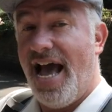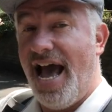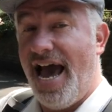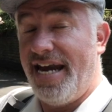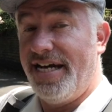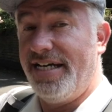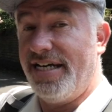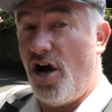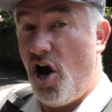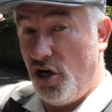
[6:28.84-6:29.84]
and
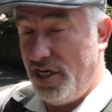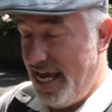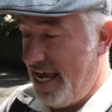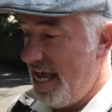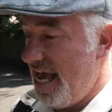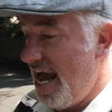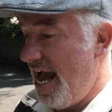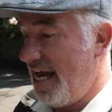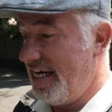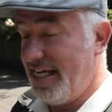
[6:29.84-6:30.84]
Honley.
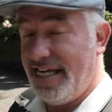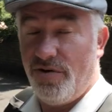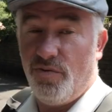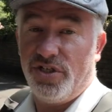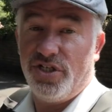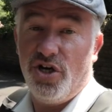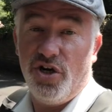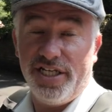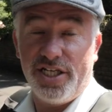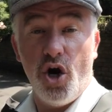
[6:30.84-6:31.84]
And it was
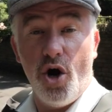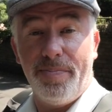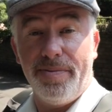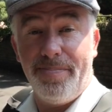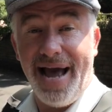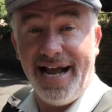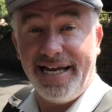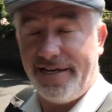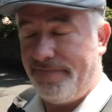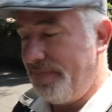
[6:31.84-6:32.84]
known as Hope
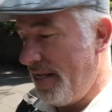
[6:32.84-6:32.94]
Bank.